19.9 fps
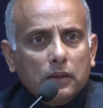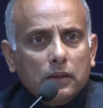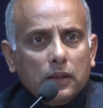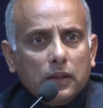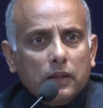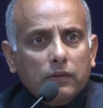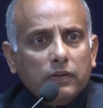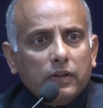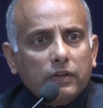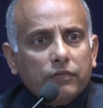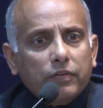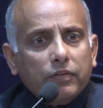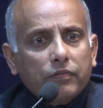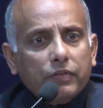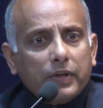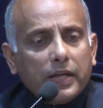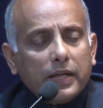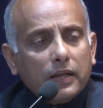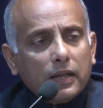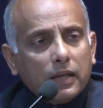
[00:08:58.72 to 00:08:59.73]
Even if a
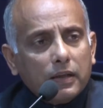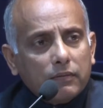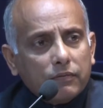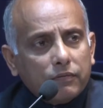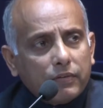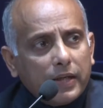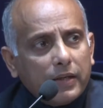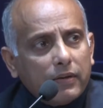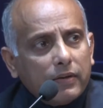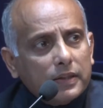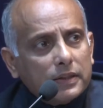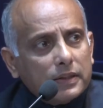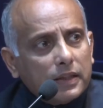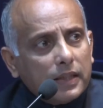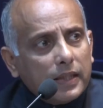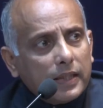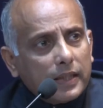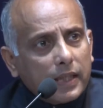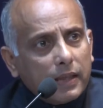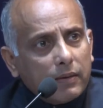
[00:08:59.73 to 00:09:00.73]
friend, a friend
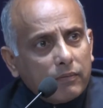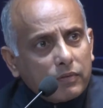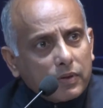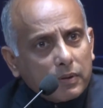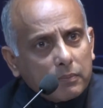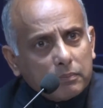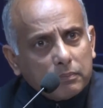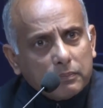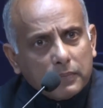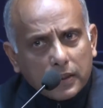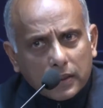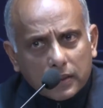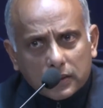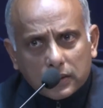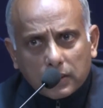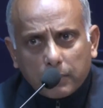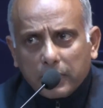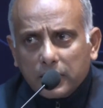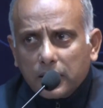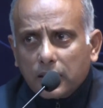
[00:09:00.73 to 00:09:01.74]
recently came from
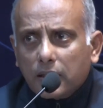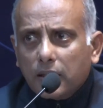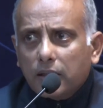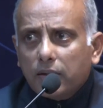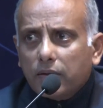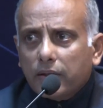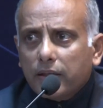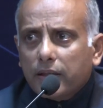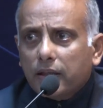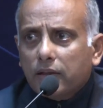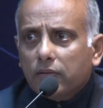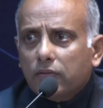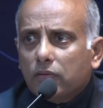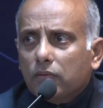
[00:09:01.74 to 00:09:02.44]
some other country and